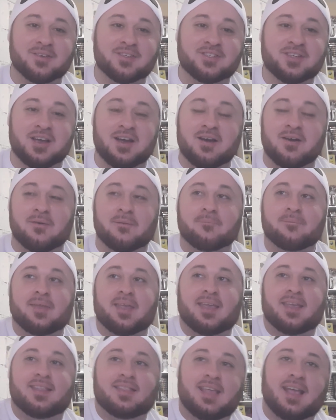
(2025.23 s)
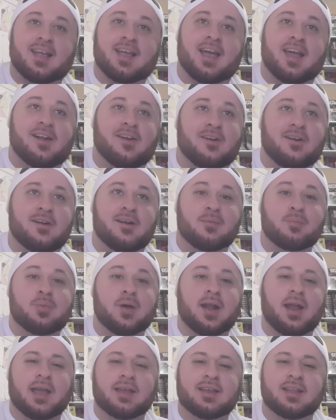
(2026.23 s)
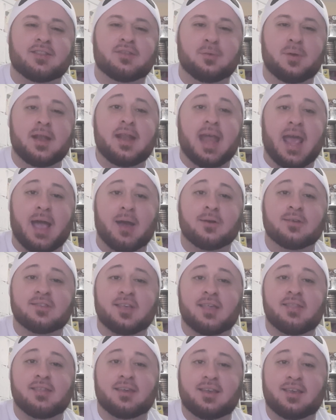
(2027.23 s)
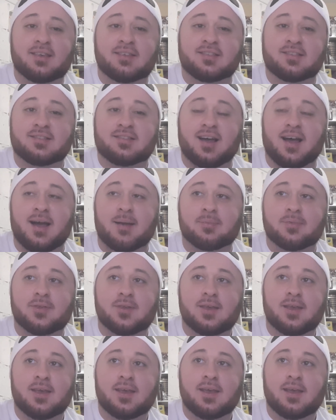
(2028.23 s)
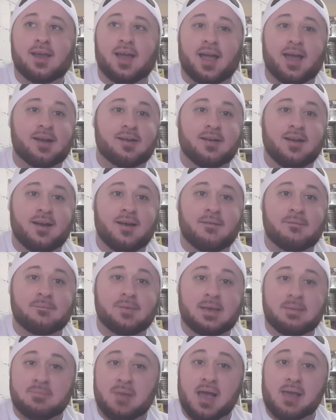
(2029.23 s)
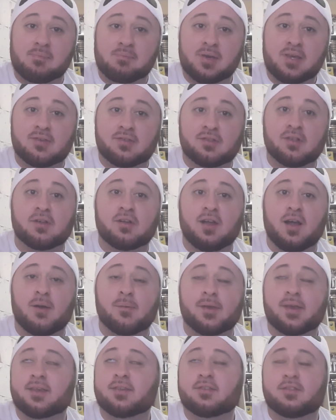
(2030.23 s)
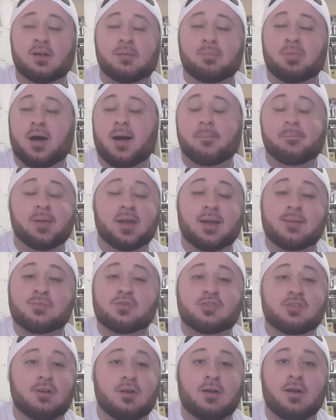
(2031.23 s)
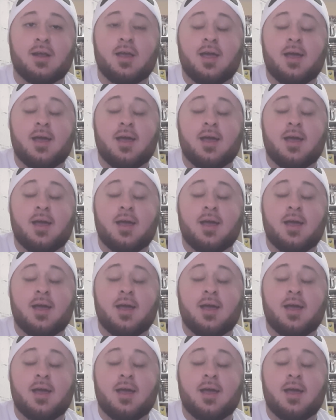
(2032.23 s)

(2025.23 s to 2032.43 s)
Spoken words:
So that kind of hurt, but I can do it now because I think he's stopped. I don't know. He might be still going. He's still pumping, I'm sure.